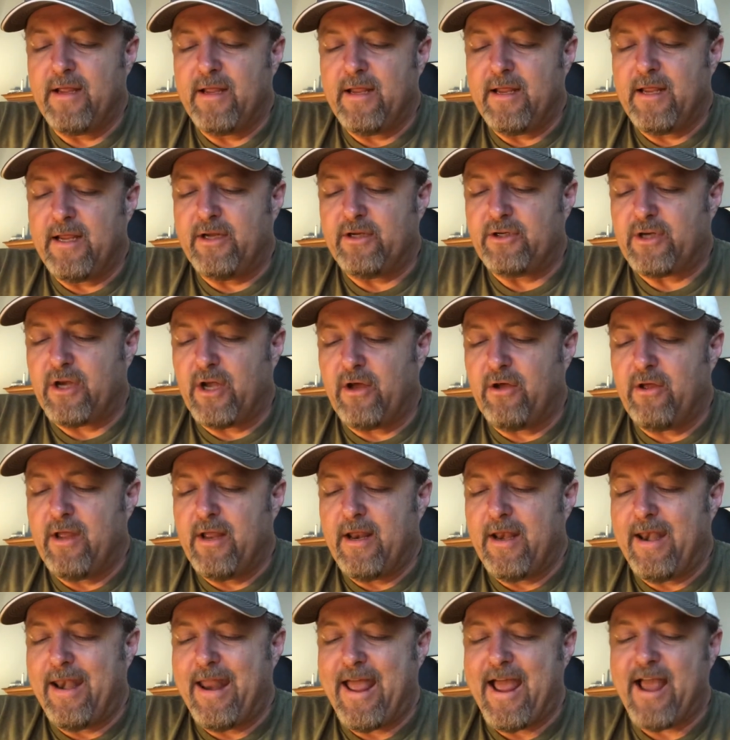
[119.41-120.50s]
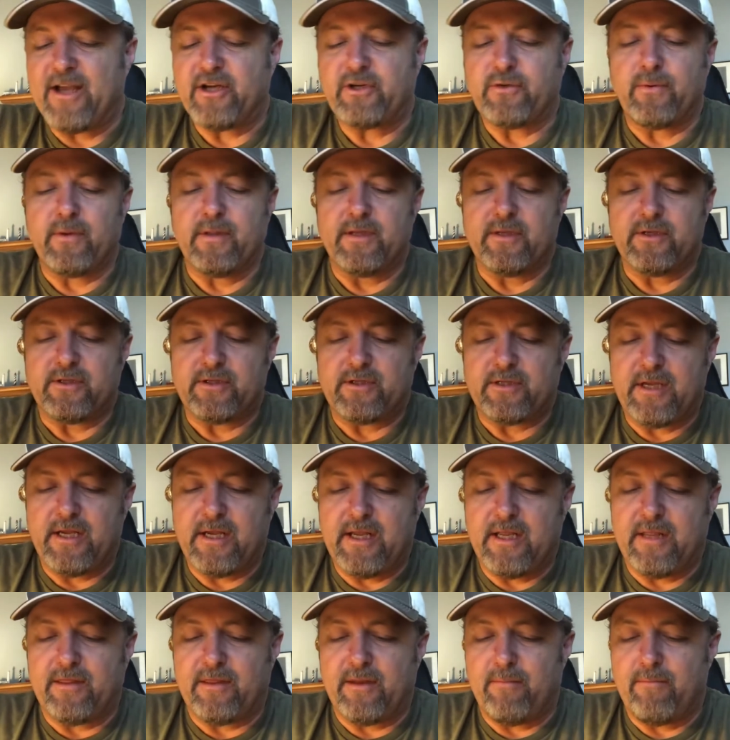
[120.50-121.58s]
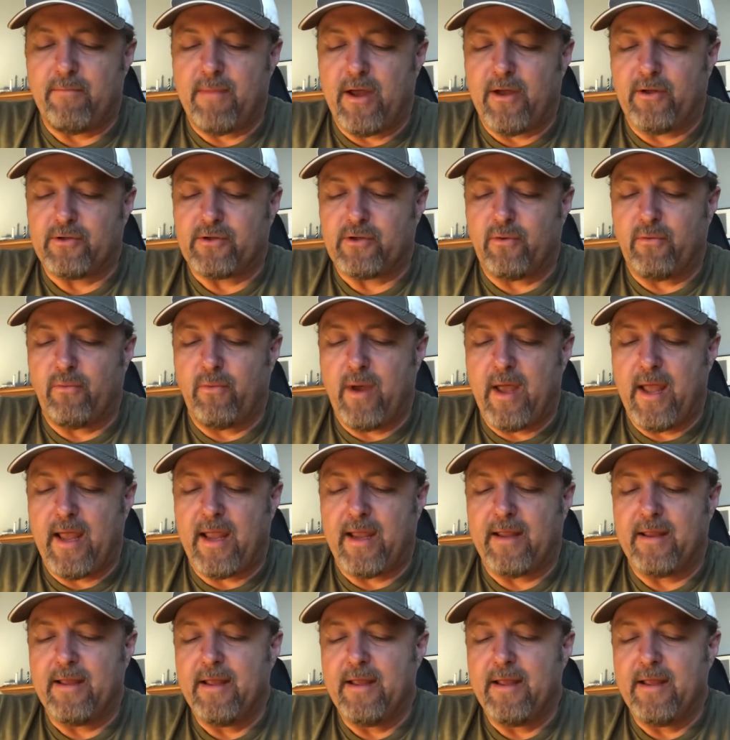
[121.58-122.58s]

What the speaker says: He shall gnash with his teeth and melt away.